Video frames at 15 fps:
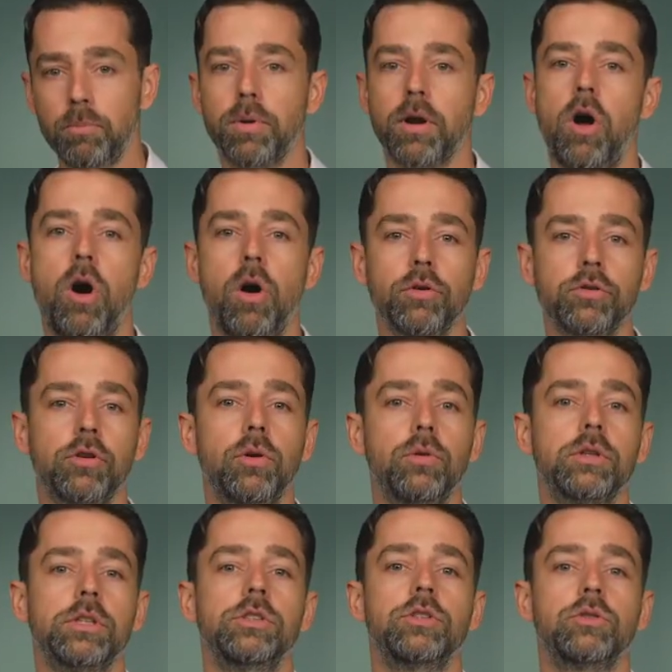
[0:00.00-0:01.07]
but
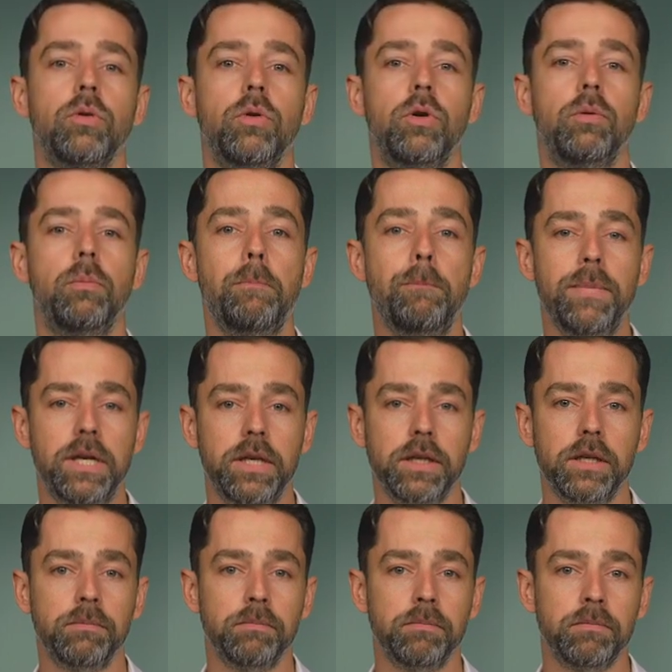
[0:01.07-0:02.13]
also control
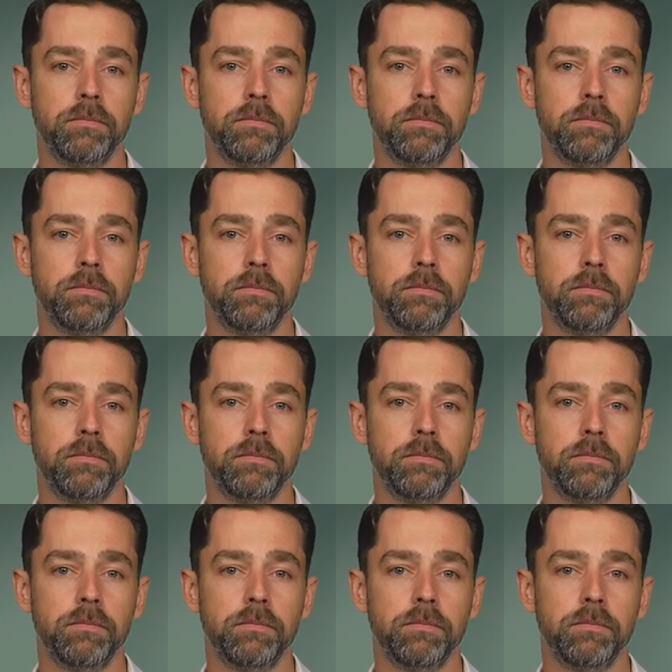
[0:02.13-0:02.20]
MIDI.